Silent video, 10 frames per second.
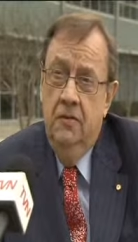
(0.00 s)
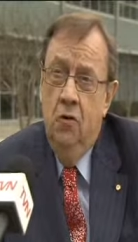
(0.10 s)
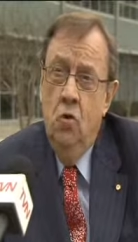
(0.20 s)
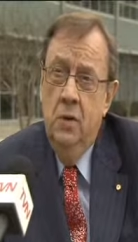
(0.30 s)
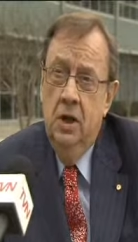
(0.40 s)

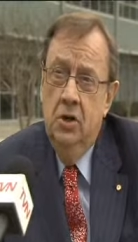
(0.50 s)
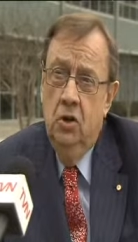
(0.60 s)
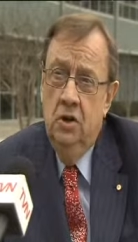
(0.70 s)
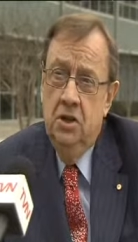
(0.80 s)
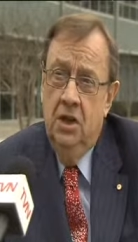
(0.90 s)
$4 million
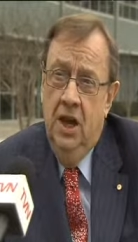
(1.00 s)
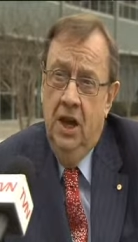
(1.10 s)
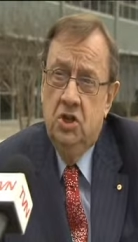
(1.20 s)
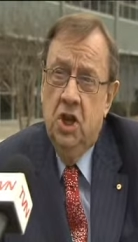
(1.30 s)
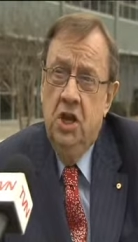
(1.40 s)
in
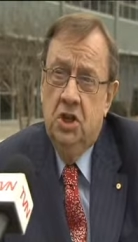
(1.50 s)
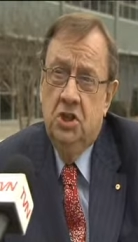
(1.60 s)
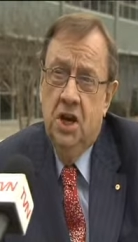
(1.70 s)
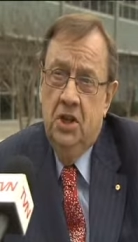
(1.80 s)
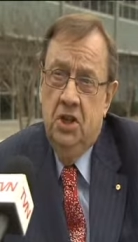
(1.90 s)
cash to
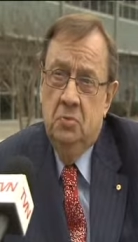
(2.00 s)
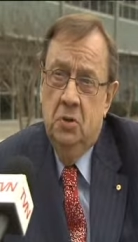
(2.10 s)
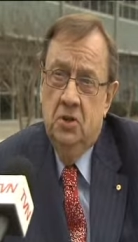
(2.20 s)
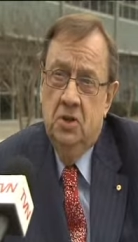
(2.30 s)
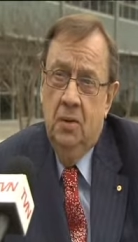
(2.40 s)
start this
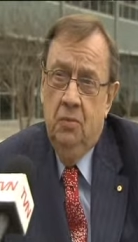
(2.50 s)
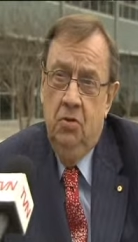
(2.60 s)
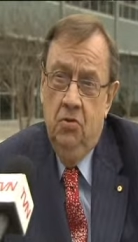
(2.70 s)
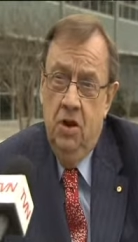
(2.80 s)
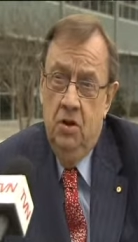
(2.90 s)
business up.
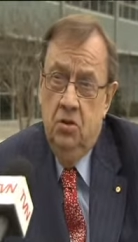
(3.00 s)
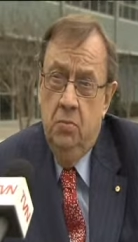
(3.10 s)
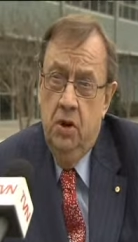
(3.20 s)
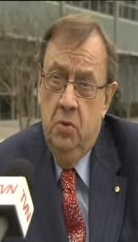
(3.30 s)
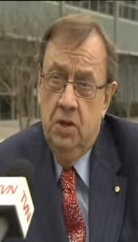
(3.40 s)
You try your
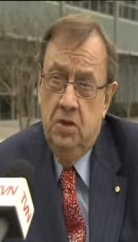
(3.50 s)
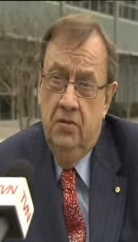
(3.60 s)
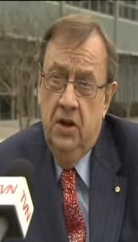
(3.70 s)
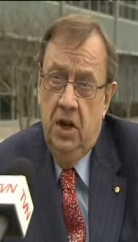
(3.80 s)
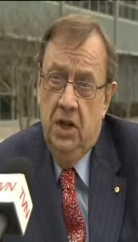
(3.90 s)
superannuation
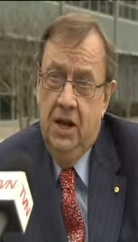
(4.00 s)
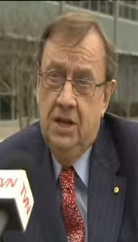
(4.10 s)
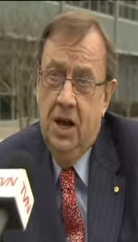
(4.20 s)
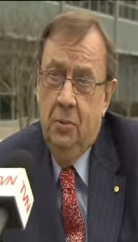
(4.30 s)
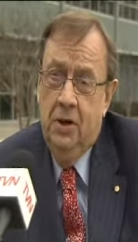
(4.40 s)
fund to get that
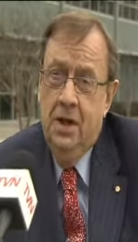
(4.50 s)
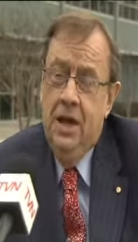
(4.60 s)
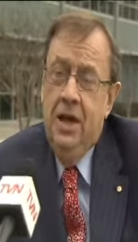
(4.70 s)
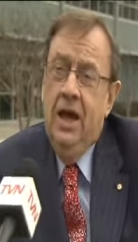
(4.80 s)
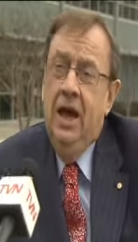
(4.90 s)
to happen.
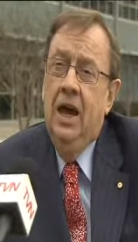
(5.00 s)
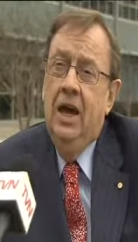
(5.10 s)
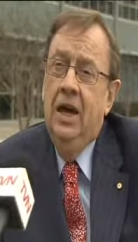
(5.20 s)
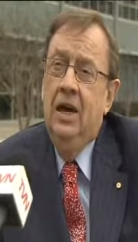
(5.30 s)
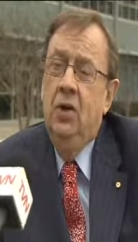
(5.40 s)

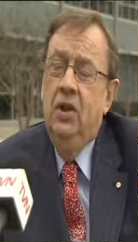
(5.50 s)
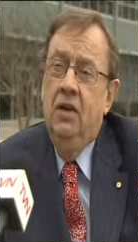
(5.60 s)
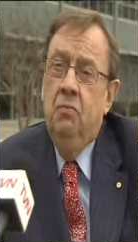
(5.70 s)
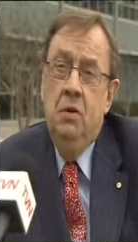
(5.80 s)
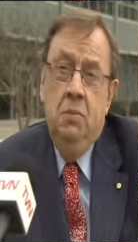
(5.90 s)
Uh,
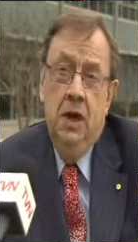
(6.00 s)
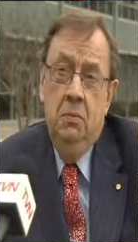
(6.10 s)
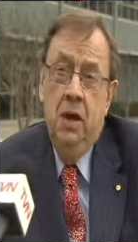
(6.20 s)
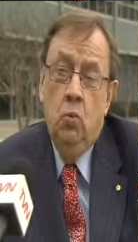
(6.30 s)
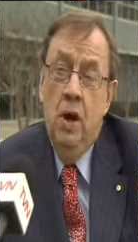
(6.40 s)
they've been paid
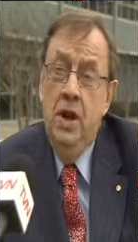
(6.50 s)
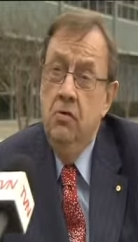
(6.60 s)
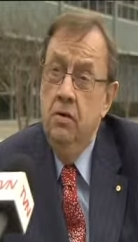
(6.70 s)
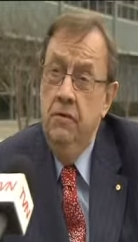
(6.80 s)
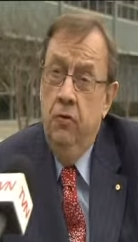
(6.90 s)
back
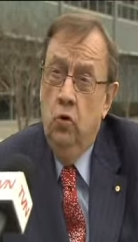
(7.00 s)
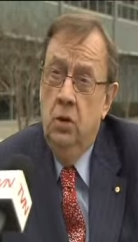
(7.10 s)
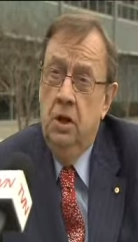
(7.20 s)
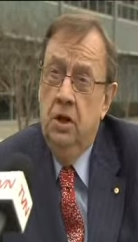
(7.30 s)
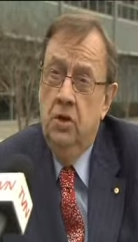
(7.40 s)
$140
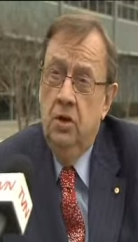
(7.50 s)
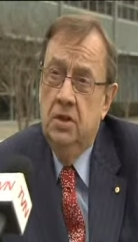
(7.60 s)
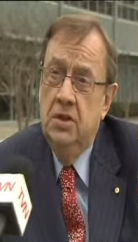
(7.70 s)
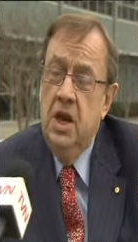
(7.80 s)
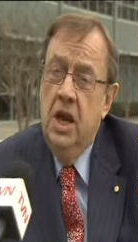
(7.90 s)
million
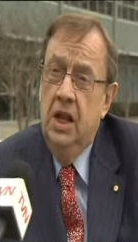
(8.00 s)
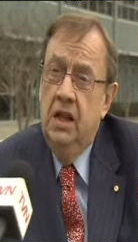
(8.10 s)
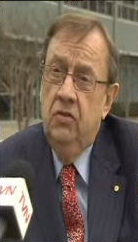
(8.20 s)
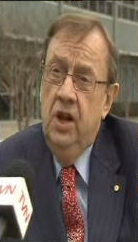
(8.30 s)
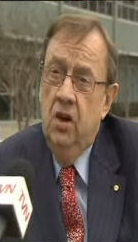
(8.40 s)
and
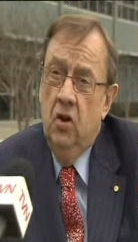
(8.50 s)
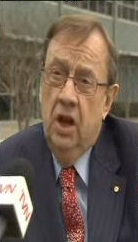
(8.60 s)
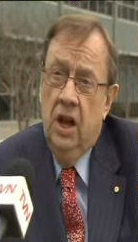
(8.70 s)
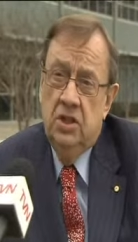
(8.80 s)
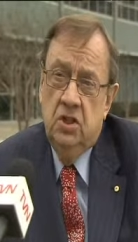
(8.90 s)
they've now got
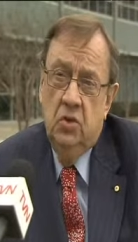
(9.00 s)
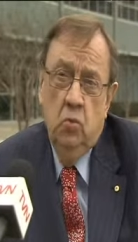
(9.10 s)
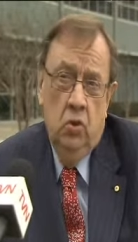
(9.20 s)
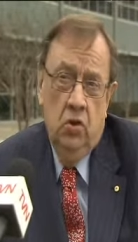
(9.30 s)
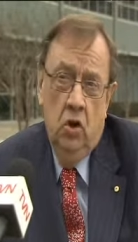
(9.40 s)
an asset
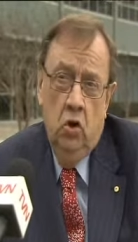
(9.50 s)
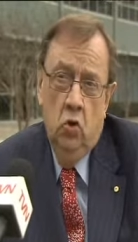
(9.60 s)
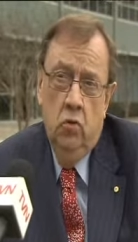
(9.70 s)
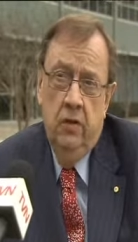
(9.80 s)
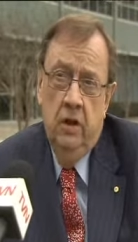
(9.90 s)
with an
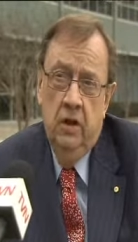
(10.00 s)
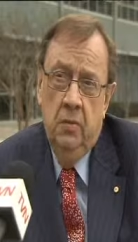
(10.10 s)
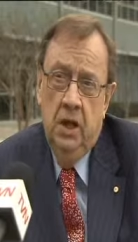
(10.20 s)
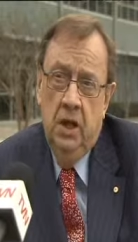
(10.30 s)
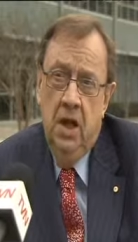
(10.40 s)
awful lot of
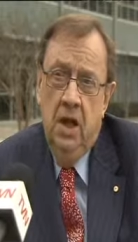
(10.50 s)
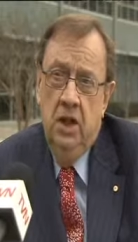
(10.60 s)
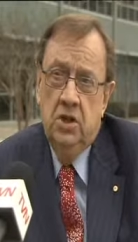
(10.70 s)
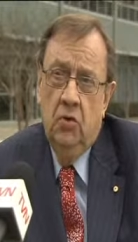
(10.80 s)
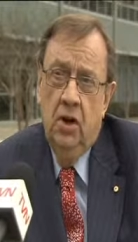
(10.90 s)
money.
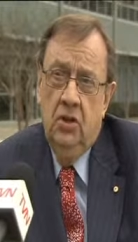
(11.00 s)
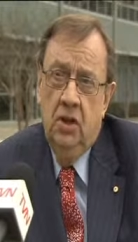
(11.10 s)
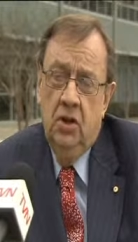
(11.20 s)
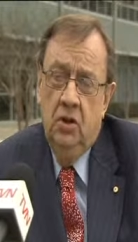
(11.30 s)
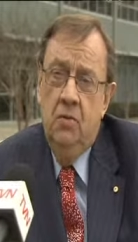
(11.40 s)
That's a great
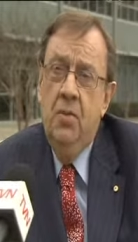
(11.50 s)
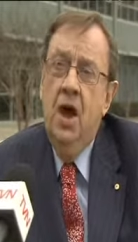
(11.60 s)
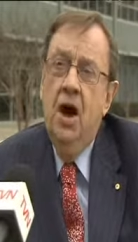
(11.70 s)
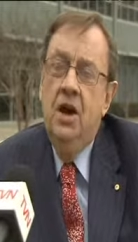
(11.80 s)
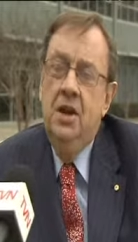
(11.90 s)
thing to do.
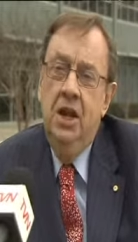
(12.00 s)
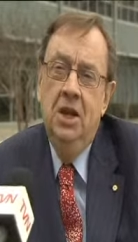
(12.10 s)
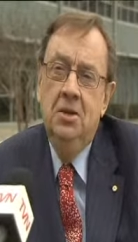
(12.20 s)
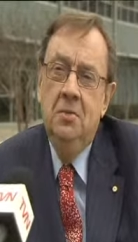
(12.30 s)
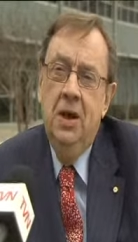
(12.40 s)
I
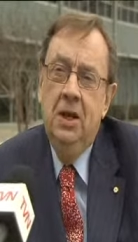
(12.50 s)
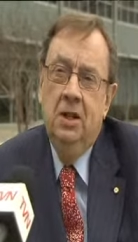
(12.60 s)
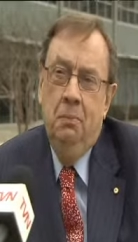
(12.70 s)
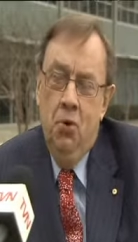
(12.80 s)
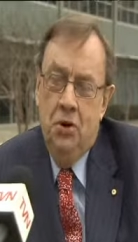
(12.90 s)
needed to make
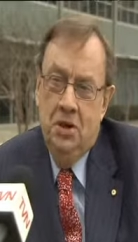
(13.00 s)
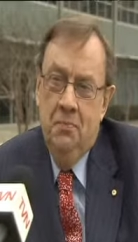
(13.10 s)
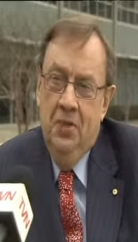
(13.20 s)
the point